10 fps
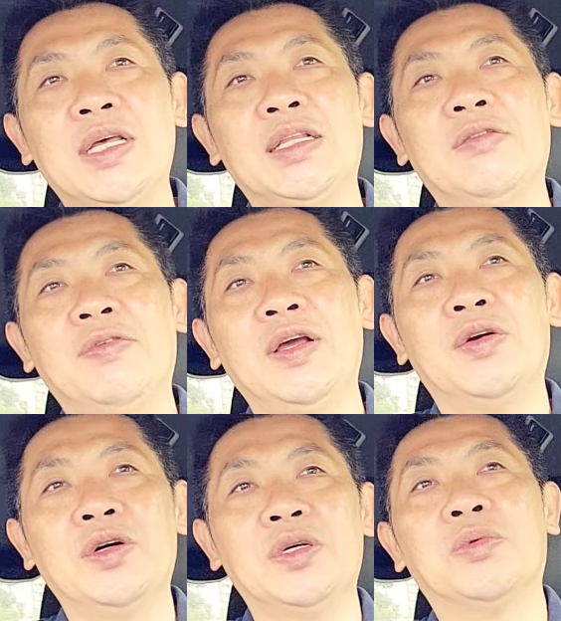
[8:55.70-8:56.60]
the fan
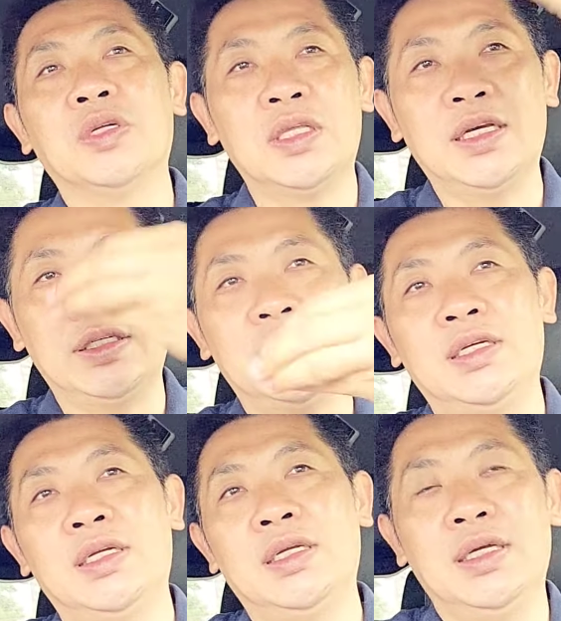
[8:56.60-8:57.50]
coil, the water
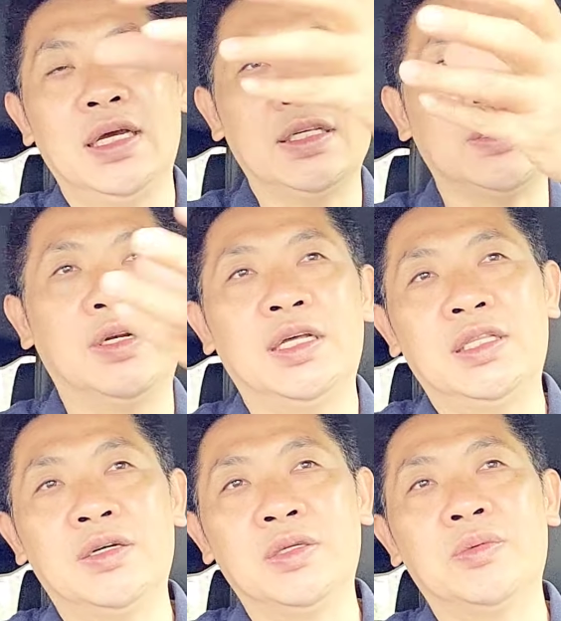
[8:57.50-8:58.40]
actually gets collected
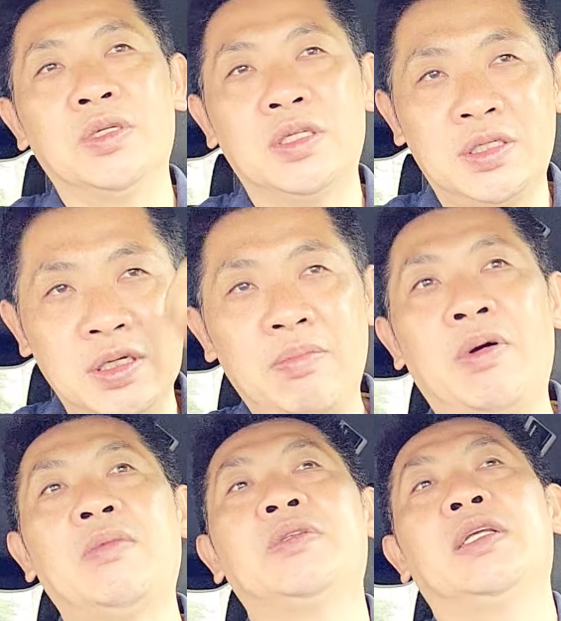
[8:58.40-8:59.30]
on the water drain,
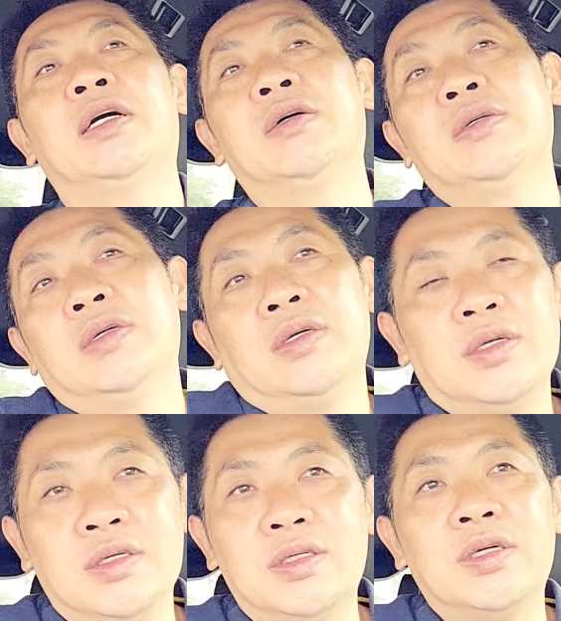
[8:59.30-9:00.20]
pipes it out,
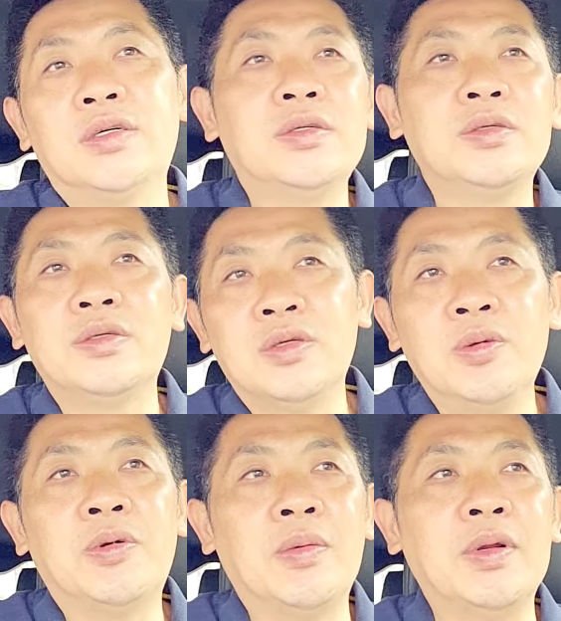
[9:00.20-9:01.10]
so no
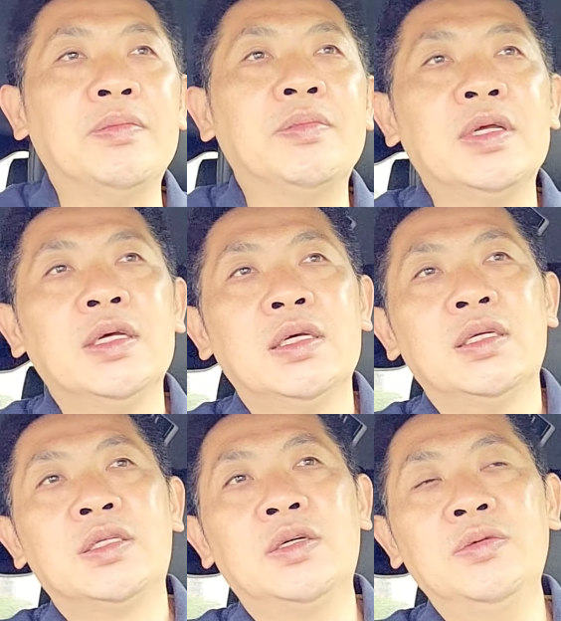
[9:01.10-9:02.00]
problem.
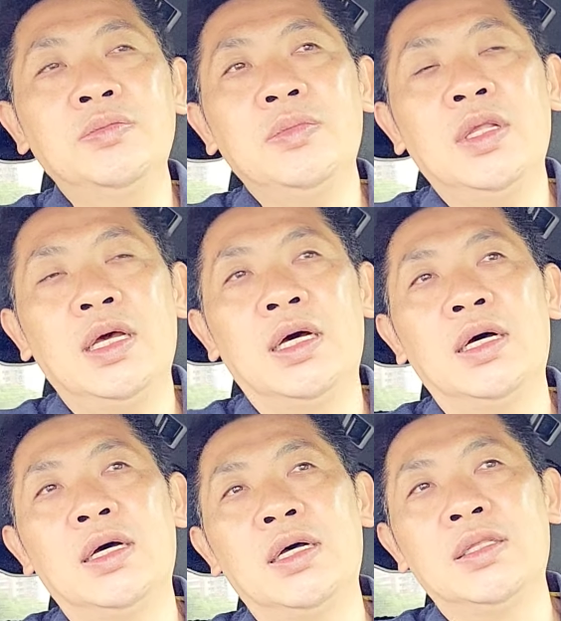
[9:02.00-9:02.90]
So
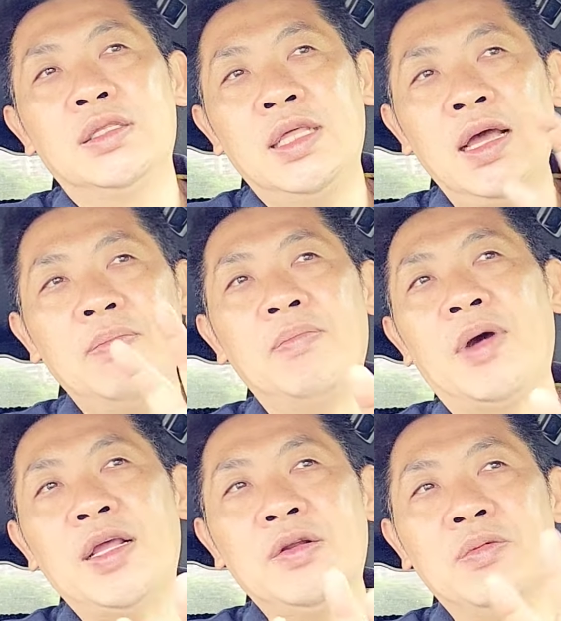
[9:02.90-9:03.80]
that
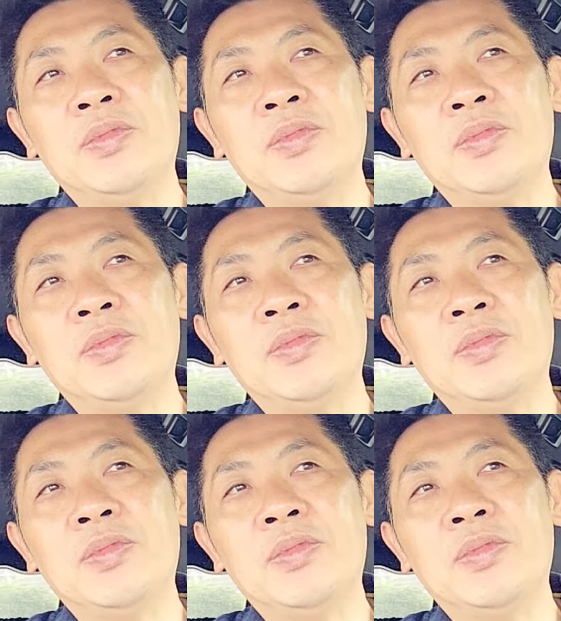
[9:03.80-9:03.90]
might not be